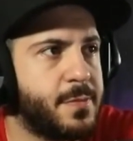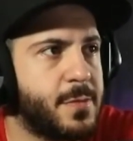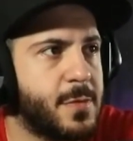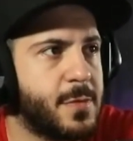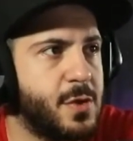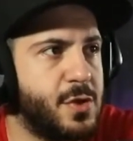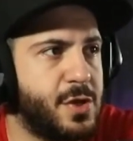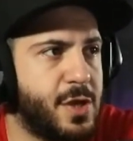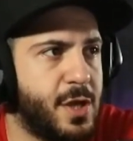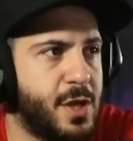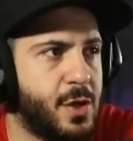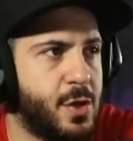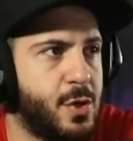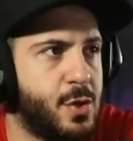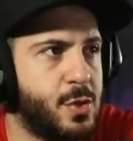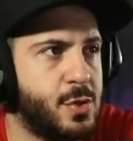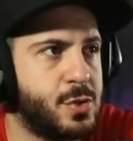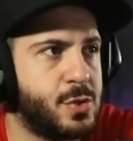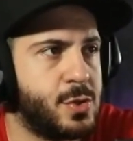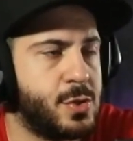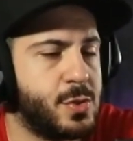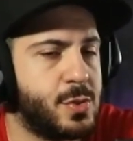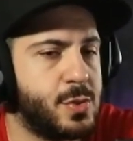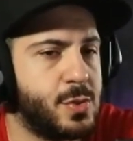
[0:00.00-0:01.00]
You can go
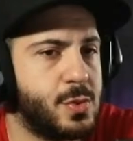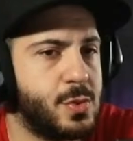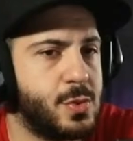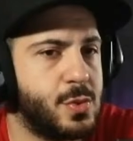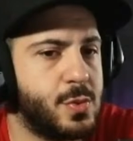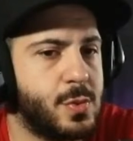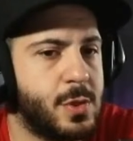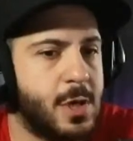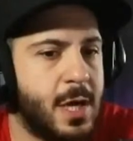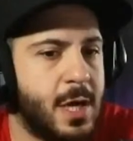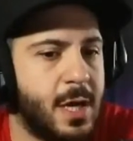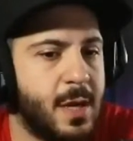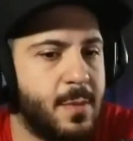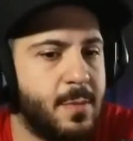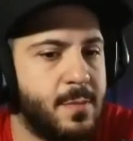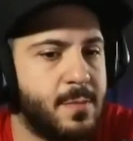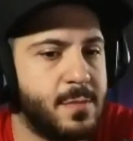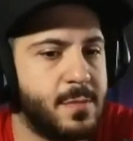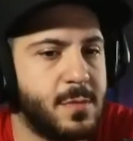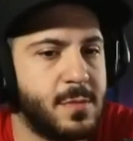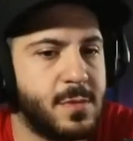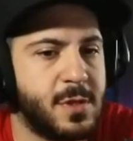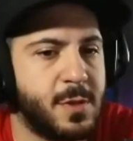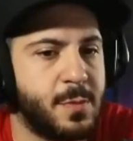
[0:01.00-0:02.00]
do
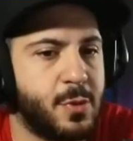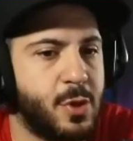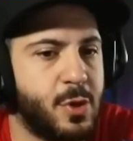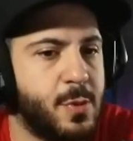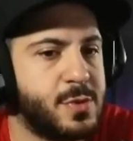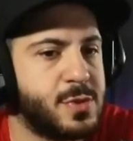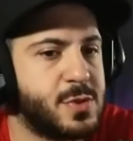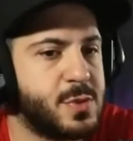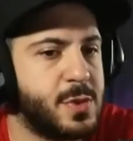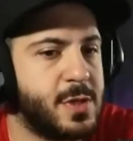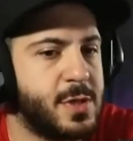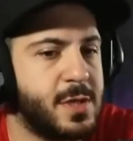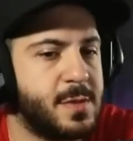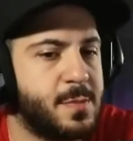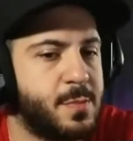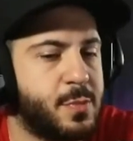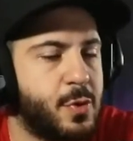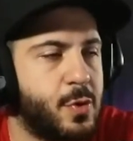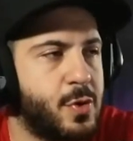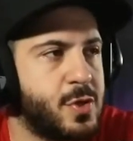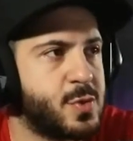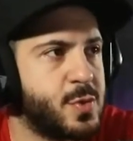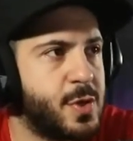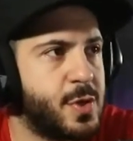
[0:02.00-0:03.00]
the Burb Suite
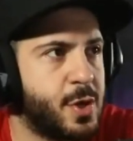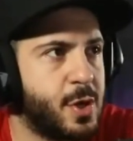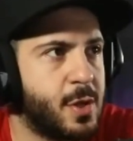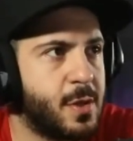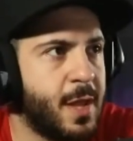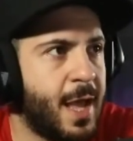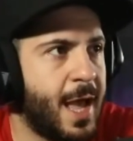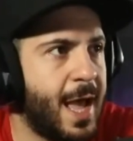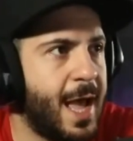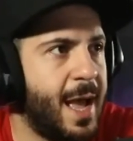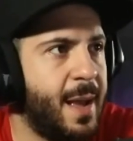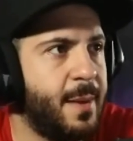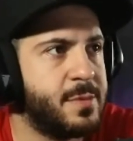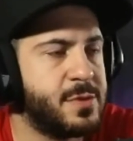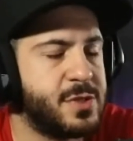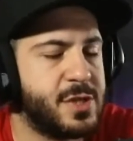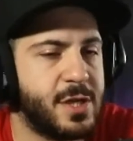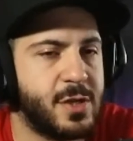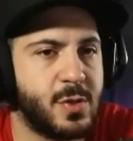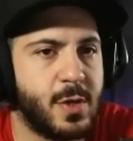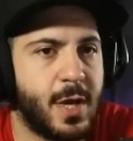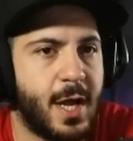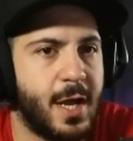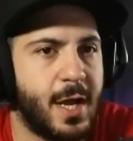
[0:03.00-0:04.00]
Portswigger Labs. You
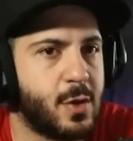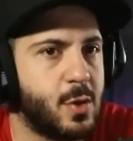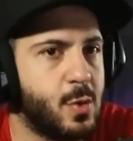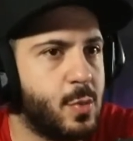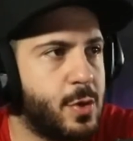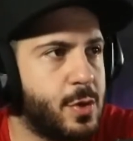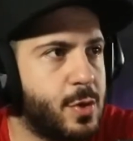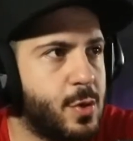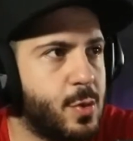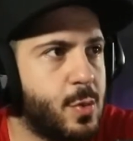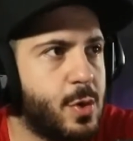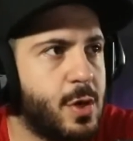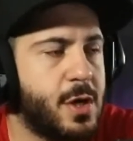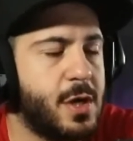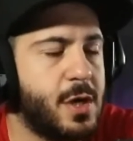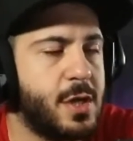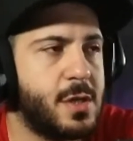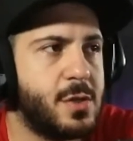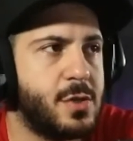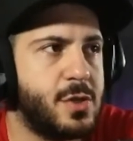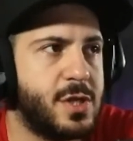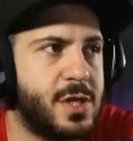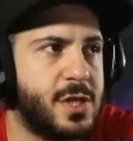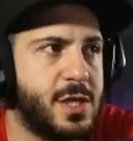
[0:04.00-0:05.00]
can do Hacker
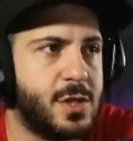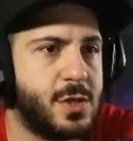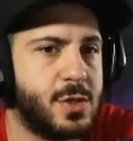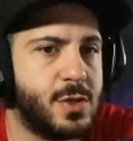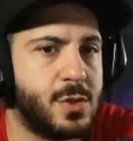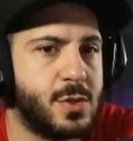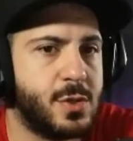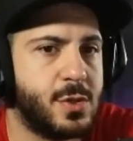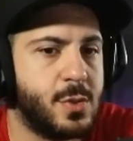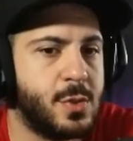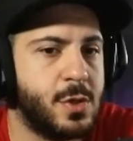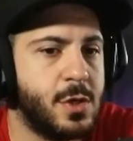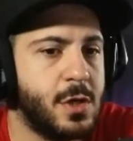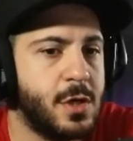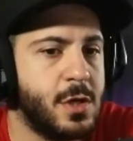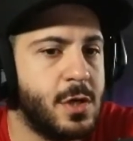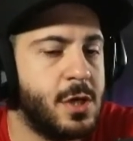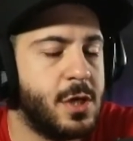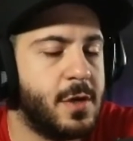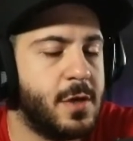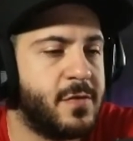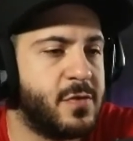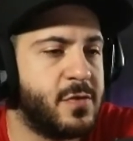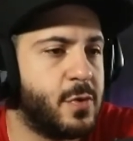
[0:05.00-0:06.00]
101. You can do,
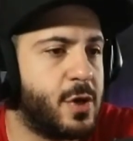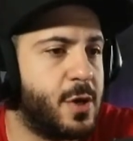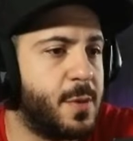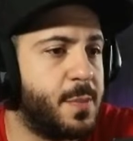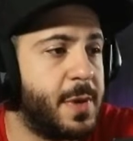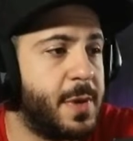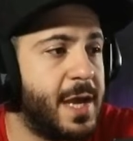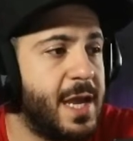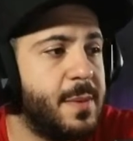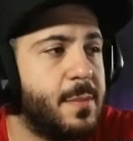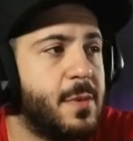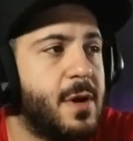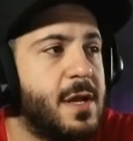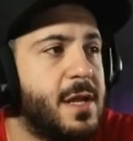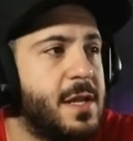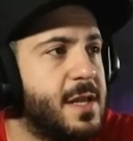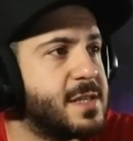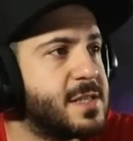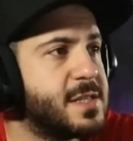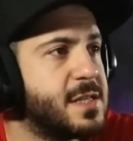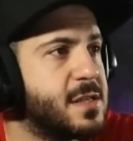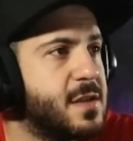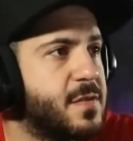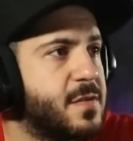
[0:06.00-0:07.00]
if you want to pay money,
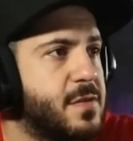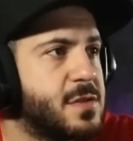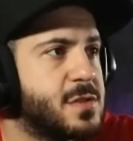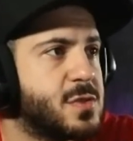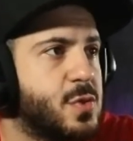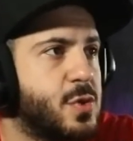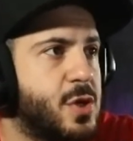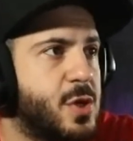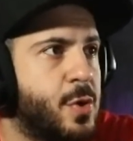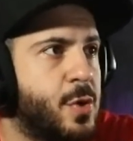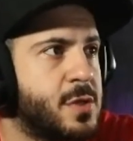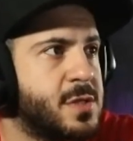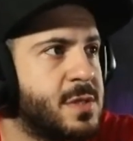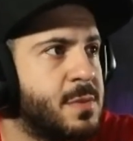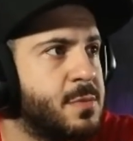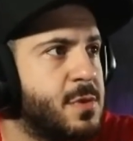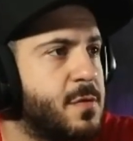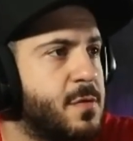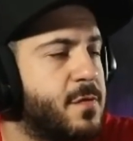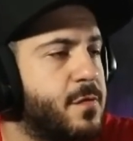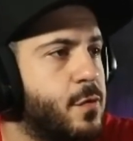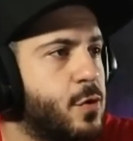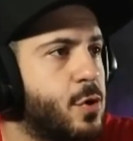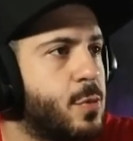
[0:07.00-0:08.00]
that's a different story. You want
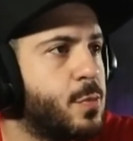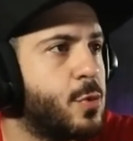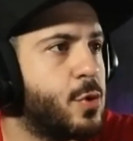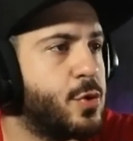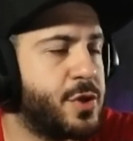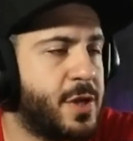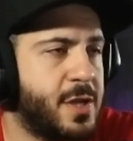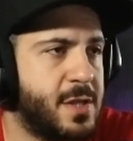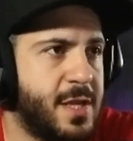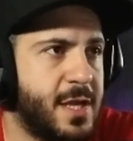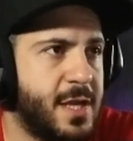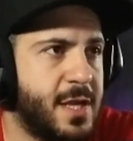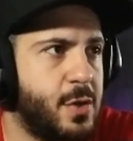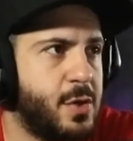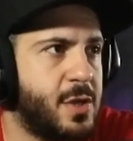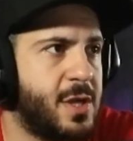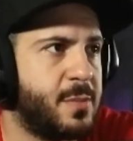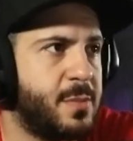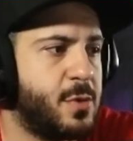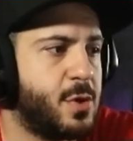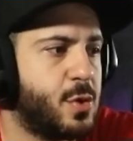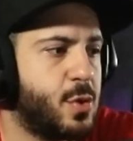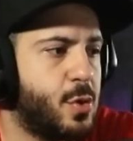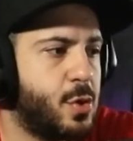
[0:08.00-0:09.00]
something formal, you can take a
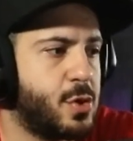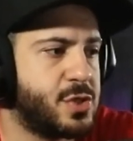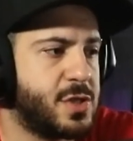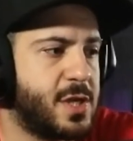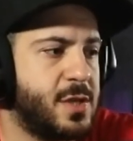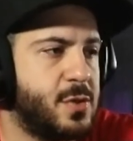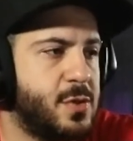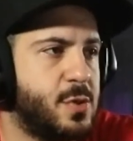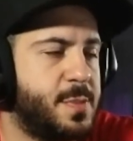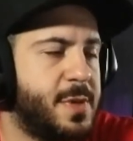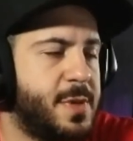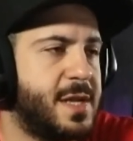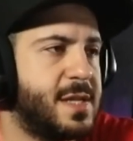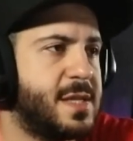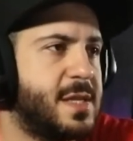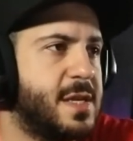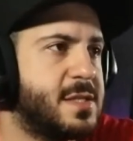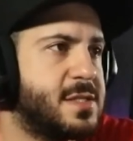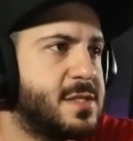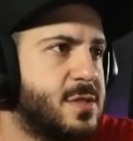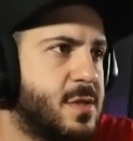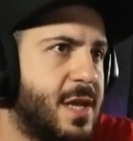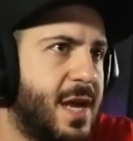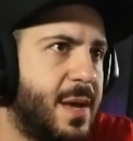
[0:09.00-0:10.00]
Udemy course. You can do Pen
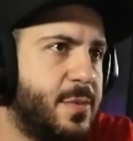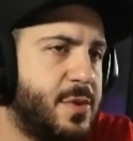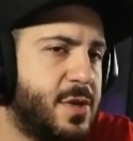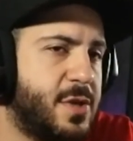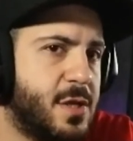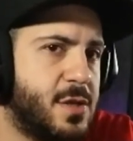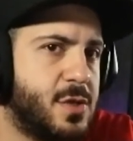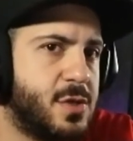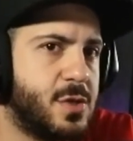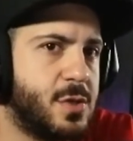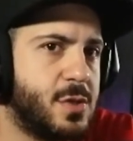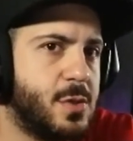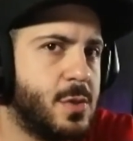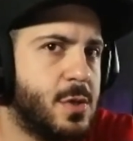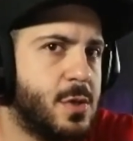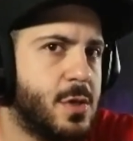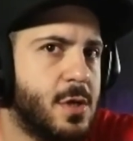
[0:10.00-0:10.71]
Tester Lab. You can do